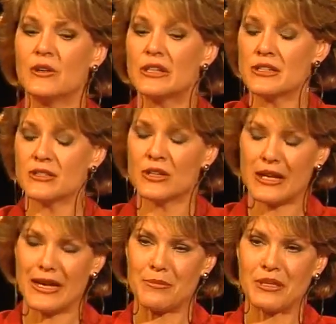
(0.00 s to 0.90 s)
No, he doesn't go
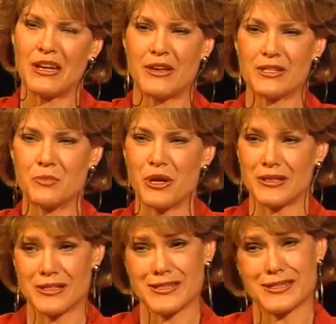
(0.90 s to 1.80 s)
to A, but now he has
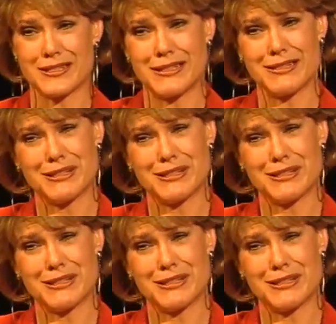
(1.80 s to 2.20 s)
Parkinson's disease,